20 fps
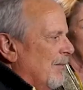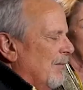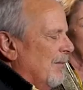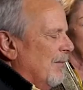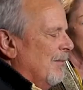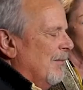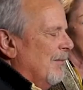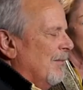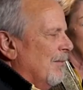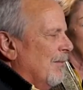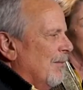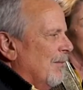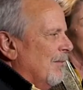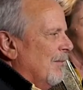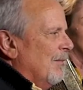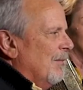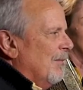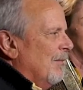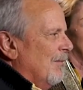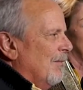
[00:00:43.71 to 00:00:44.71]

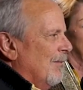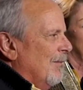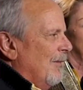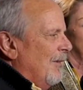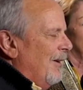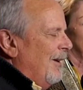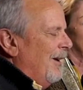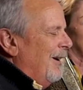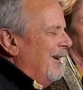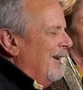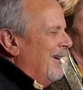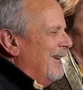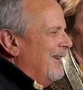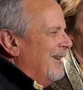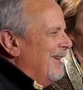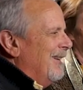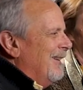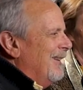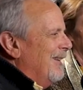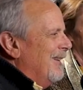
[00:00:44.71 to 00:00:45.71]

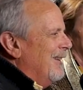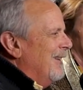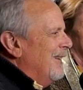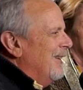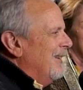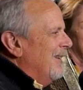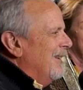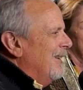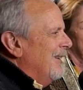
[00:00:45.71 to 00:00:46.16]
No words are spoken by the person on screen.